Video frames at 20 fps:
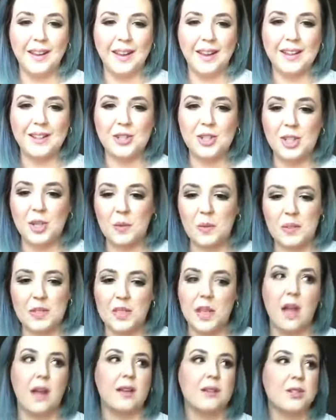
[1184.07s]
And she
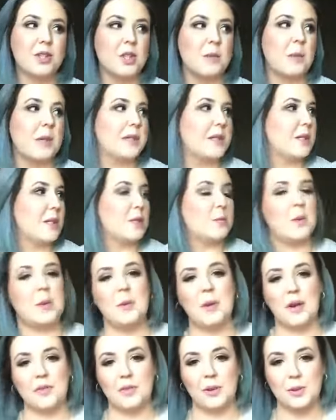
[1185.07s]
was like, she messaged me
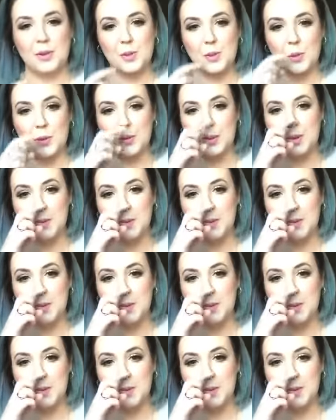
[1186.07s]
when I first joined.